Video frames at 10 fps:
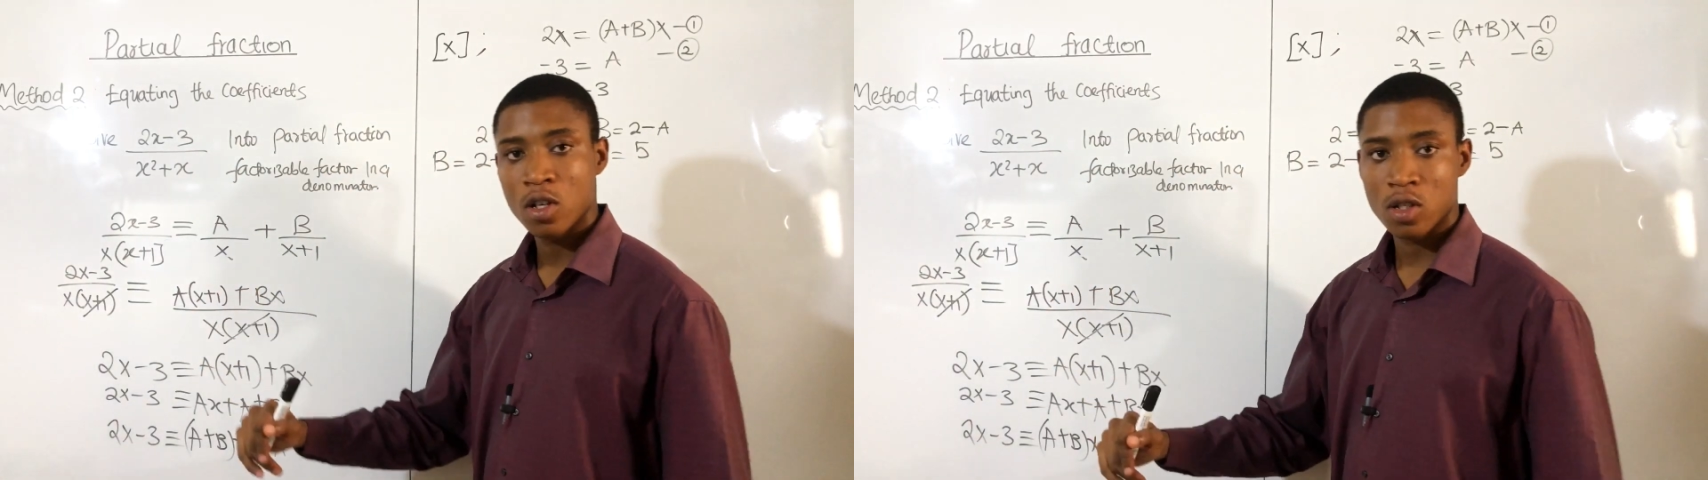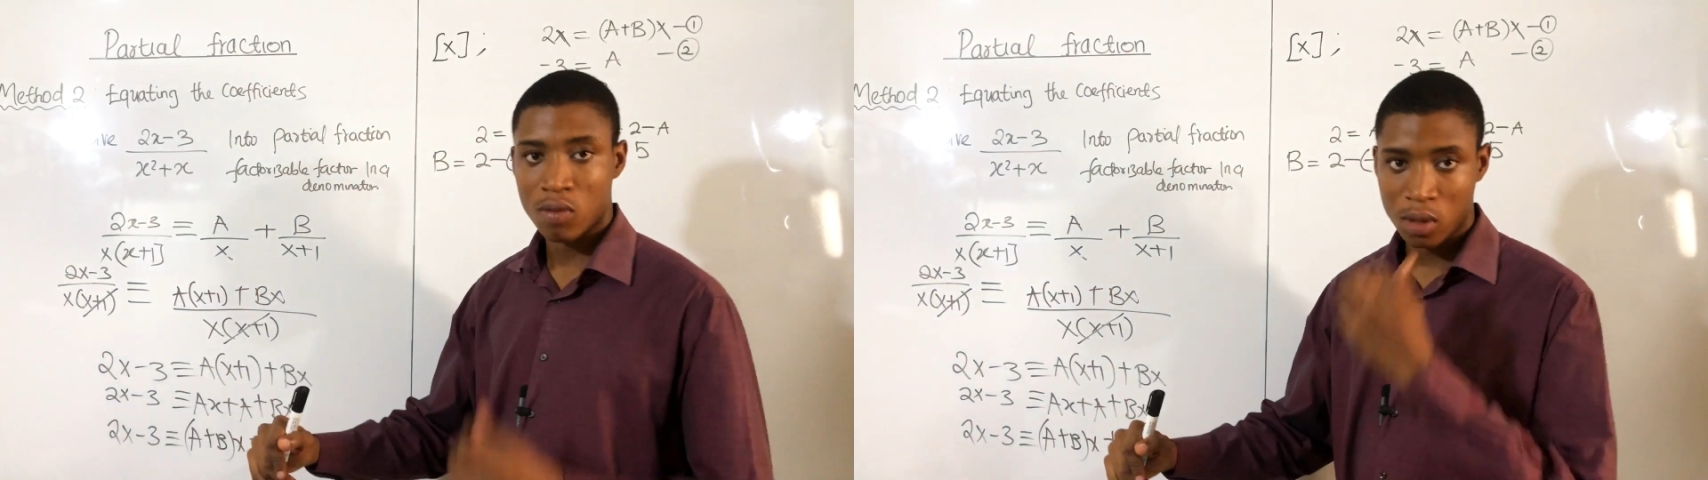
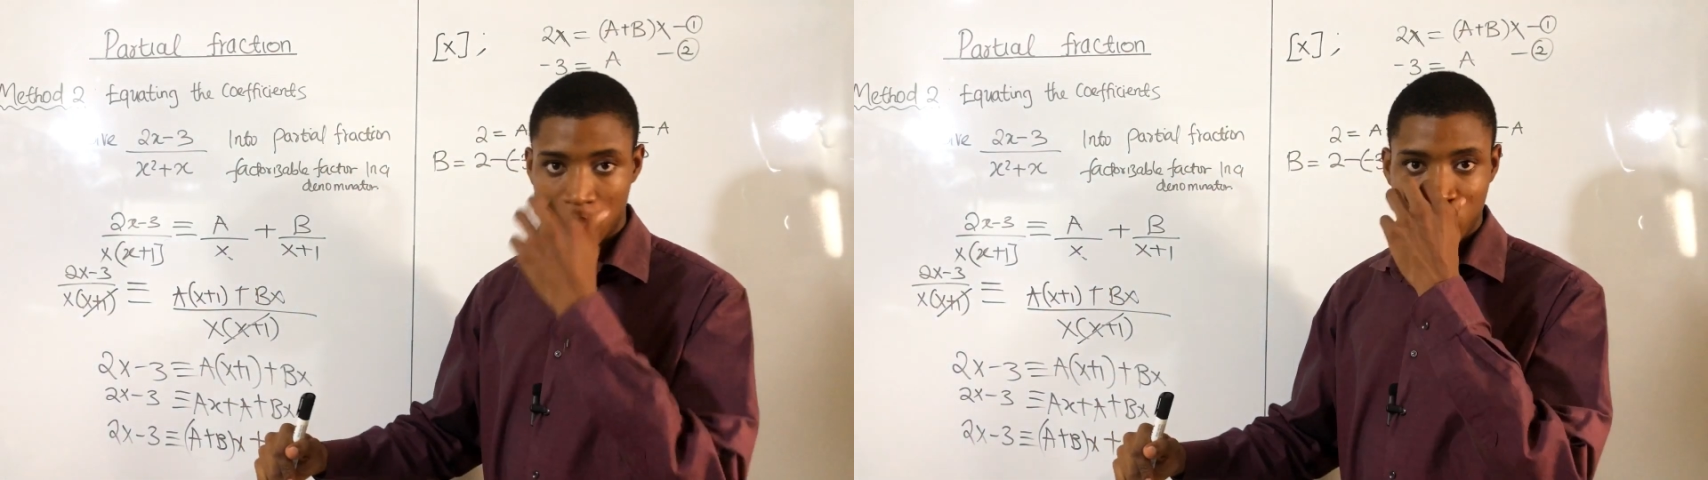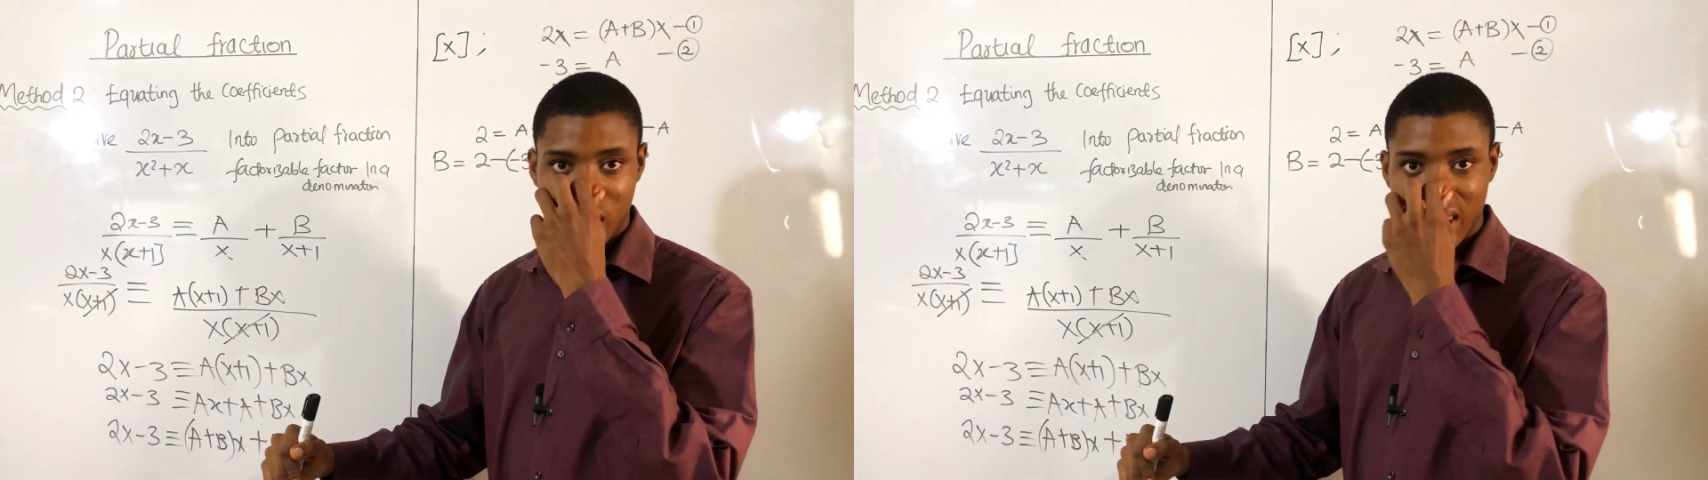So we're going
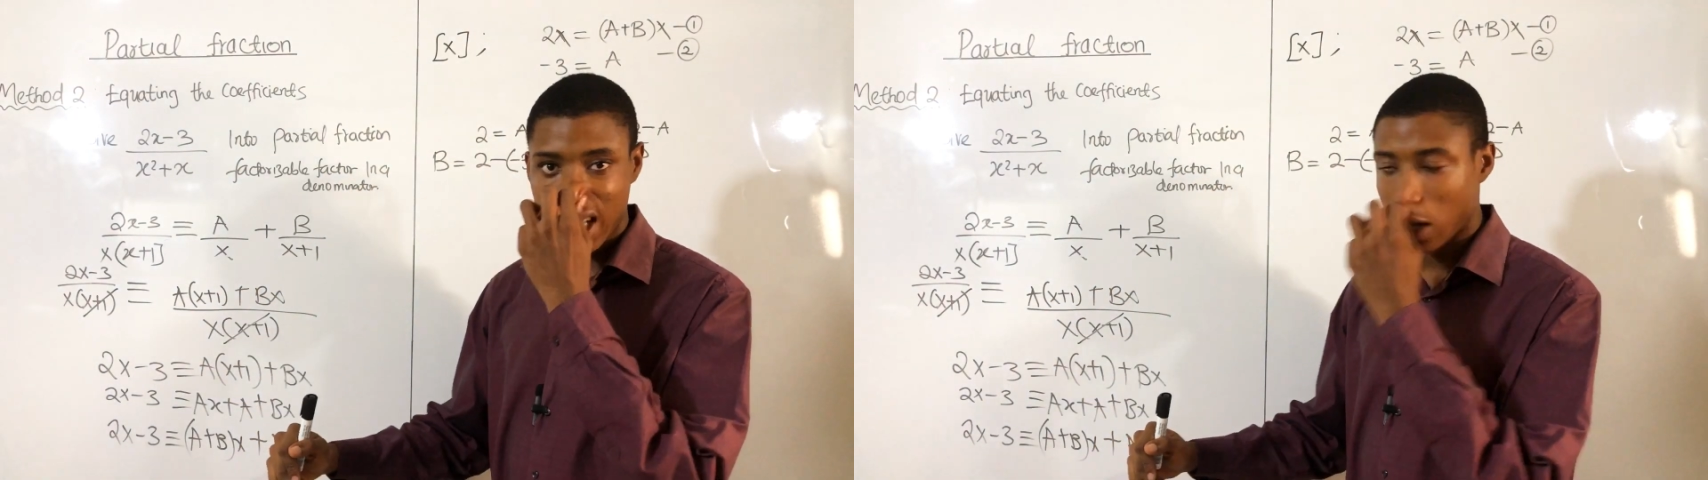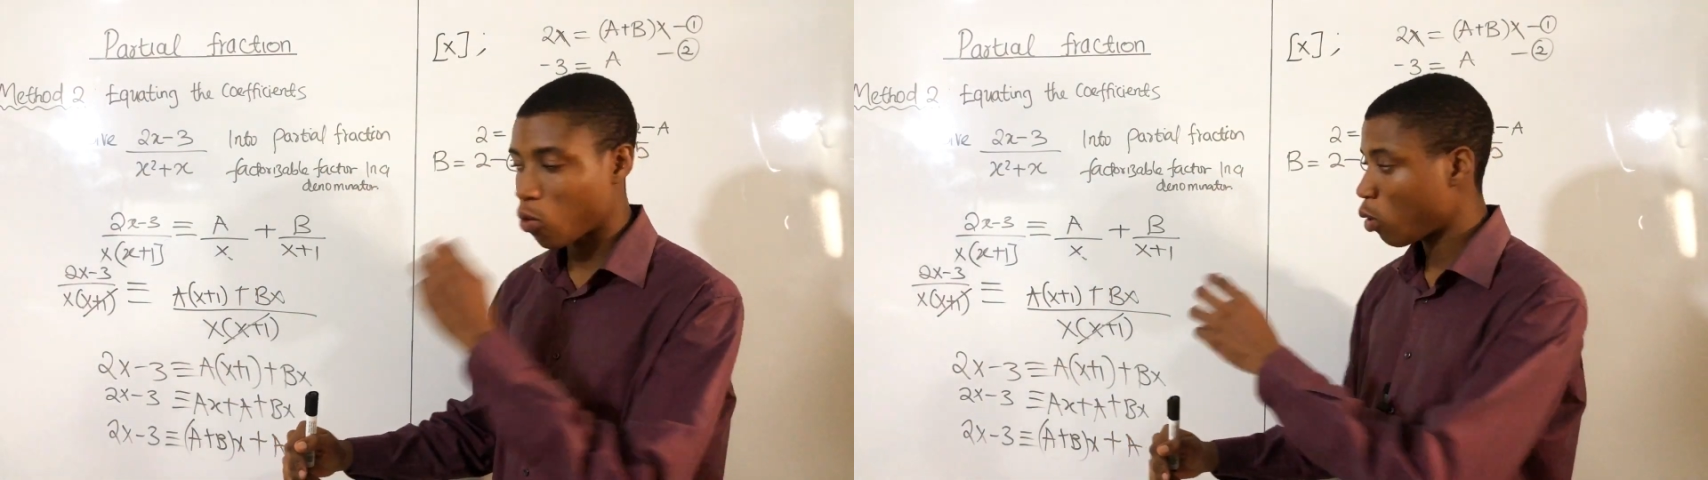to break
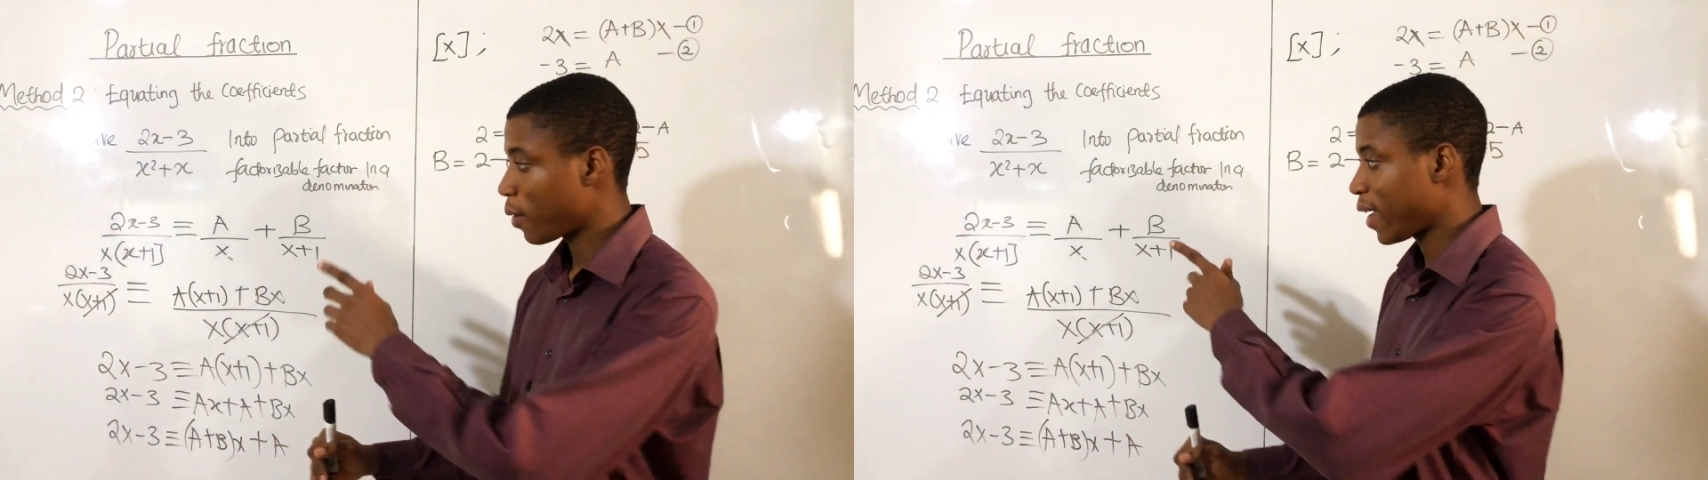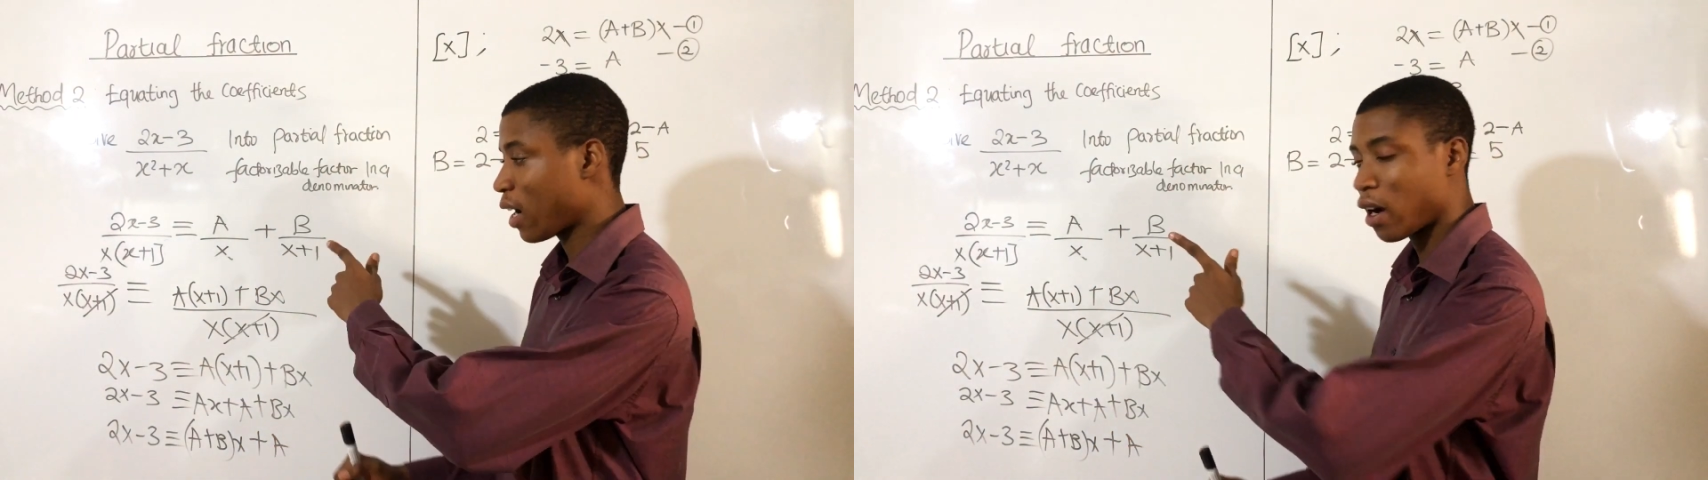down what
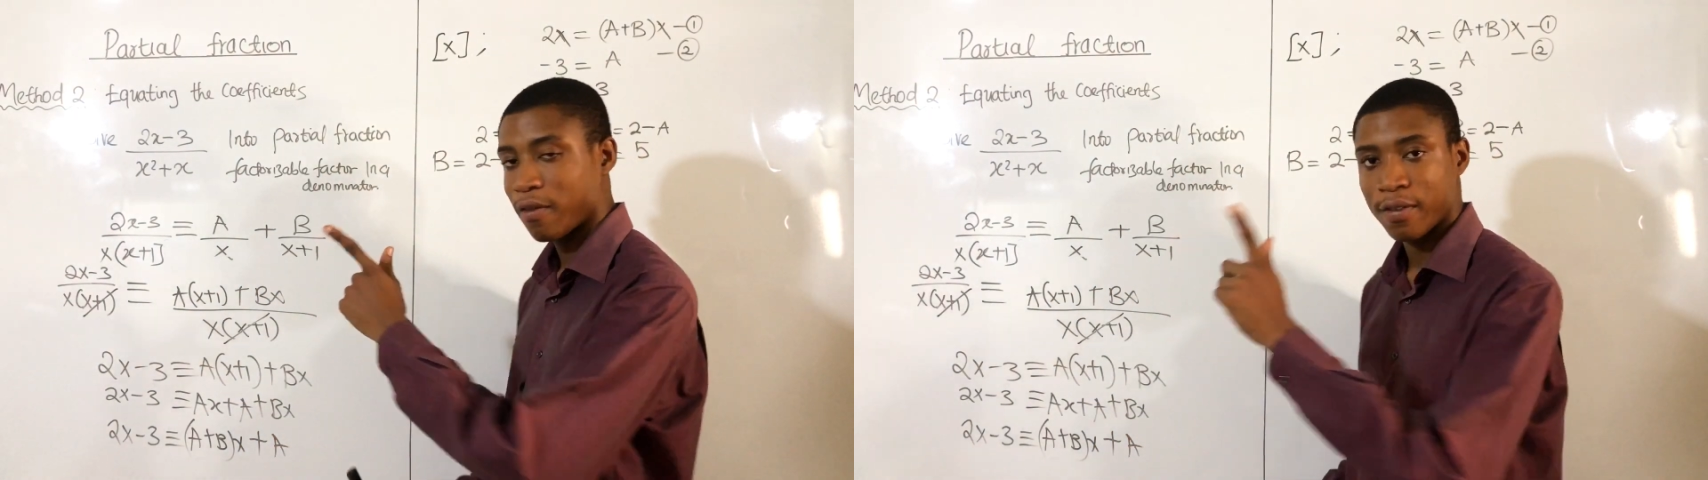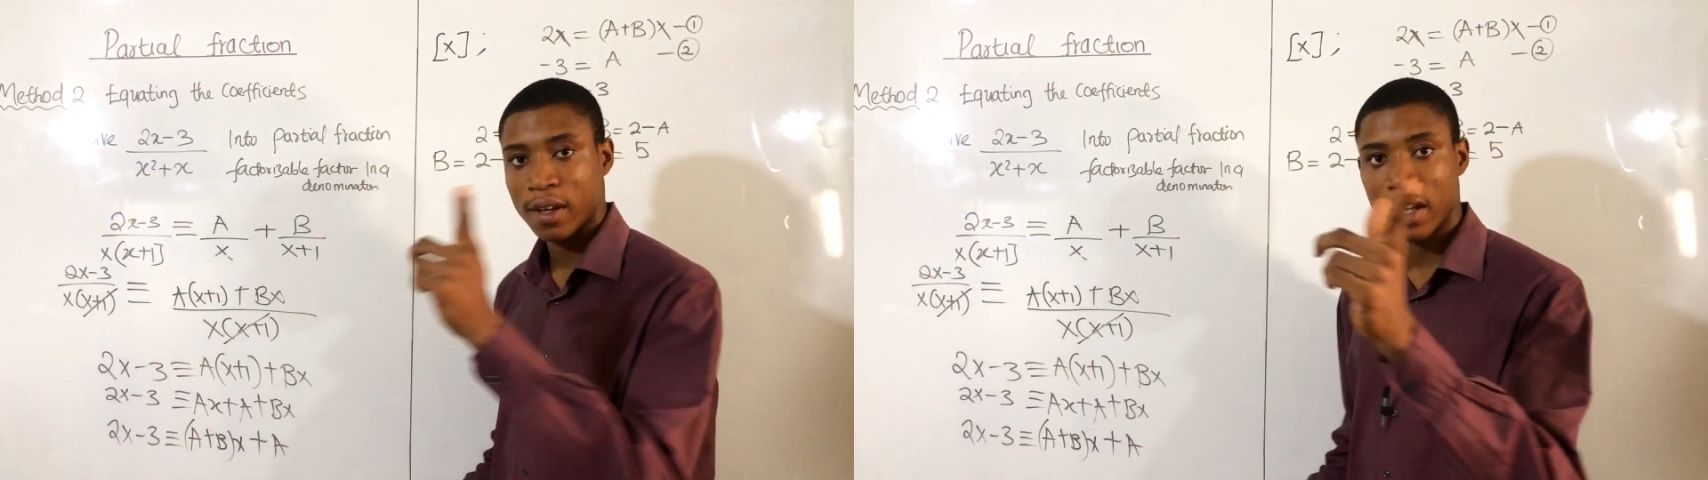we have